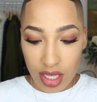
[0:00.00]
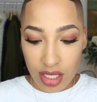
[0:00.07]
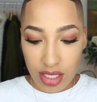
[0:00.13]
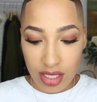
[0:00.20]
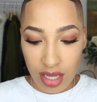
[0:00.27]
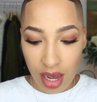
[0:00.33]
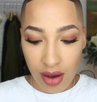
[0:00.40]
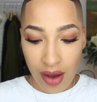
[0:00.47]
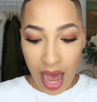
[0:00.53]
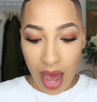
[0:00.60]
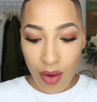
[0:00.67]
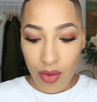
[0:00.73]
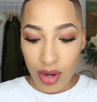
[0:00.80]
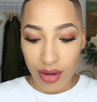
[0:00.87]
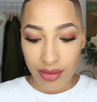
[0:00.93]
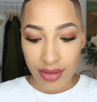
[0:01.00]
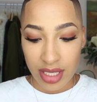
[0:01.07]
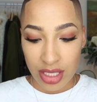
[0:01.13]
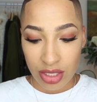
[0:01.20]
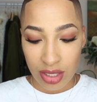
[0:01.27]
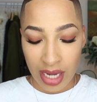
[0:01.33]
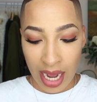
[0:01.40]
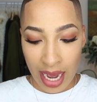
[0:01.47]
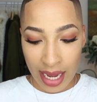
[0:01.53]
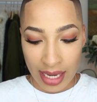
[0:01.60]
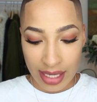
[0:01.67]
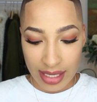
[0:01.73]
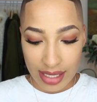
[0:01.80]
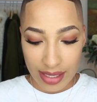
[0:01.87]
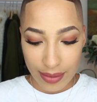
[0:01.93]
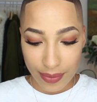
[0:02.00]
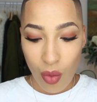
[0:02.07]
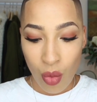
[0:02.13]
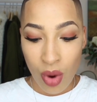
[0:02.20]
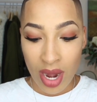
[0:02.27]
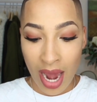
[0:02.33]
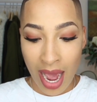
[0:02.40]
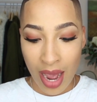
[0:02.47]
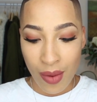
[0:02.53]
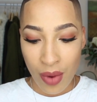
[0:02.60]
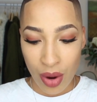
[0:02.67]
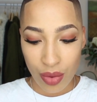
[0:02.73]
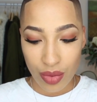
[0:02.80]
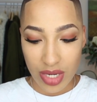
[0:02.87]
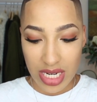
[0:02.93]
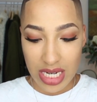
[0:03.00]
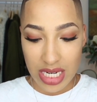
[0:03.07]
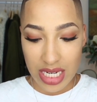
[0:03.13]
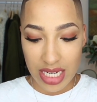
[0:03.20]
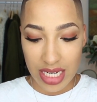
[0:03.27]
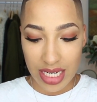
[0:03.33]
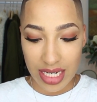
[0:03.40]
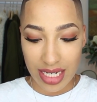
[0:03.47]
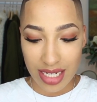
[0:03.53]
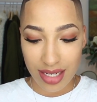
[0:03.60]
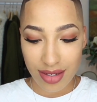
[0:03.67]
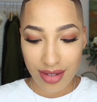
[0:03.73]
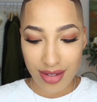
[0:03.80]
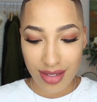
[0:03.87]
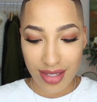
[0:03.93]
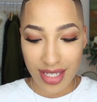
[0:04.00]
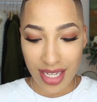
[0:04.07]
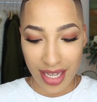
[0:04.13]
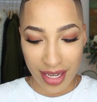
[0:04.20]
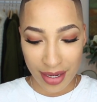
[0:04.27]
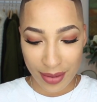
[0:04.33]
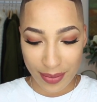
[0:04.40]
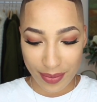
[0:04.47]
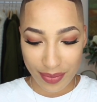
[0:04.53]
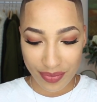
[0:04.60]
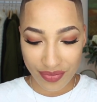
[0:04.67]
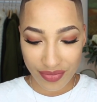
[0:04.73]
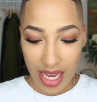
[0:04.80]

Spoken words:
So I want to read you guys what I wrote to him.